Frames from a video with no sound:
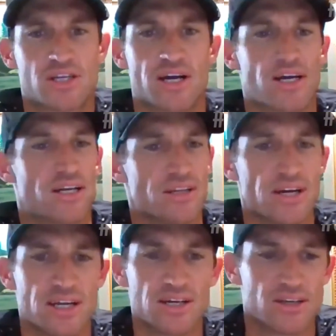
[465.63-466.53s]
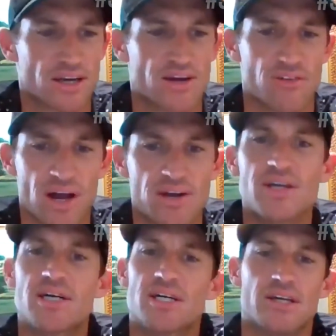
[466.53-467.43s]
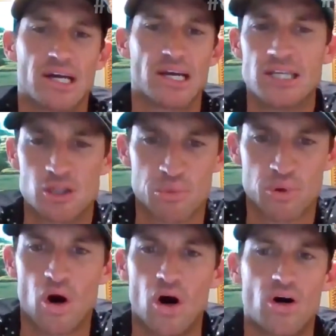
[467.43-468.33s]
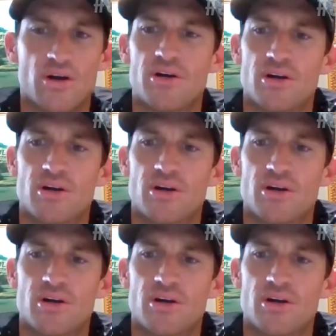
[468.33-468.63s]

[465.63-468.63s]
They can run. They can hit the ball hard.